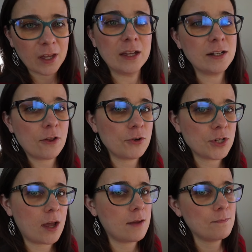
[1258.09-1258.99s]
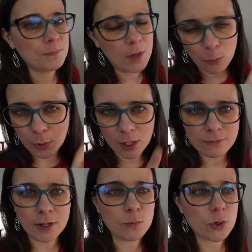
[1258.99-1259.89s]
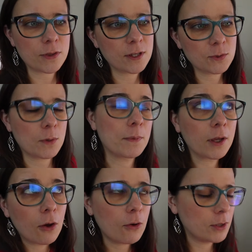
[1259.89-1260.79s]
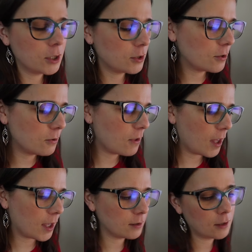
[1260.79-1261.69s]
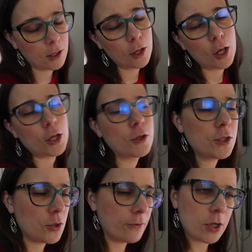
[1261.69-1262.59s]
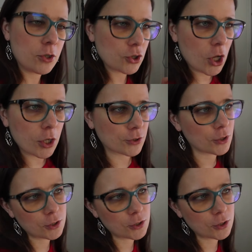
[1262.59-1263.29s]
another time, I'll probably find more things where I'm like, oh, I need to do that. This over here sucks,